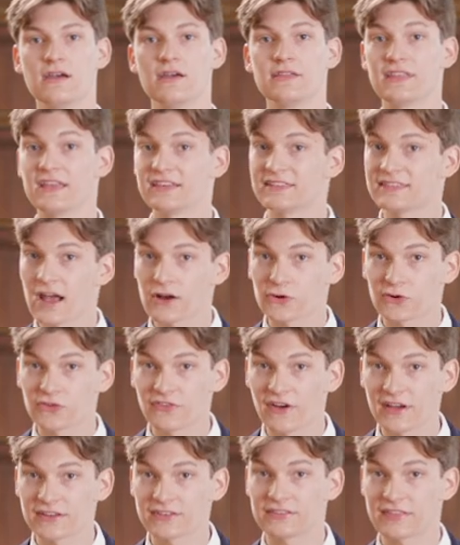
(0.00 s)
They
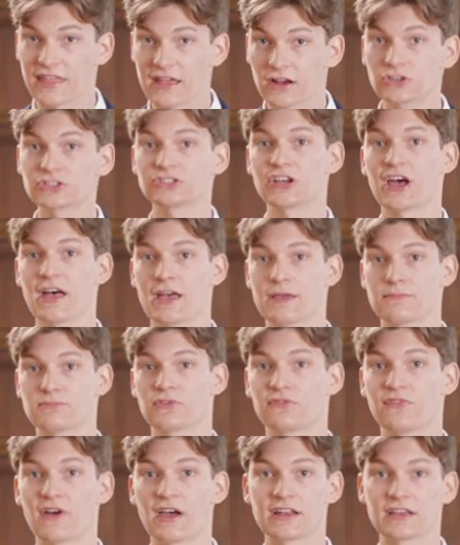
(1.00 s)
sacrificed their time
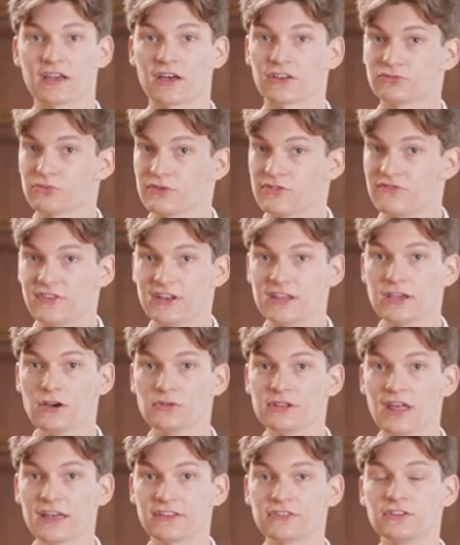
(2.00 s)
providing us with video
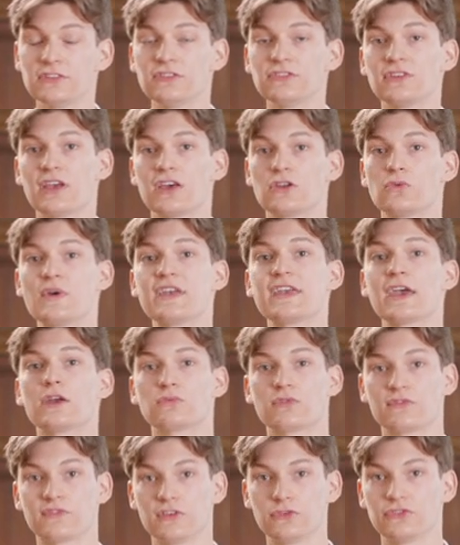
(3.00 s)
lessons and weekend
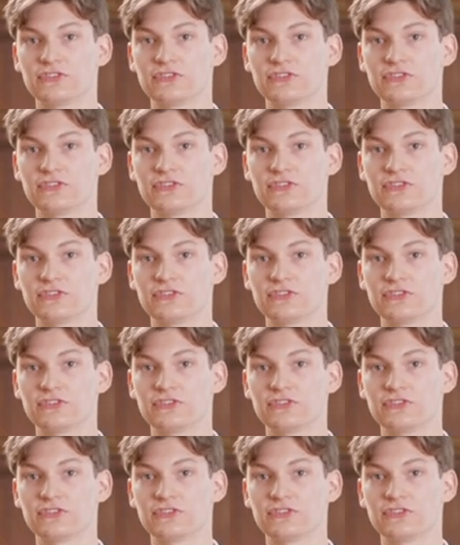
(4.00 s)
review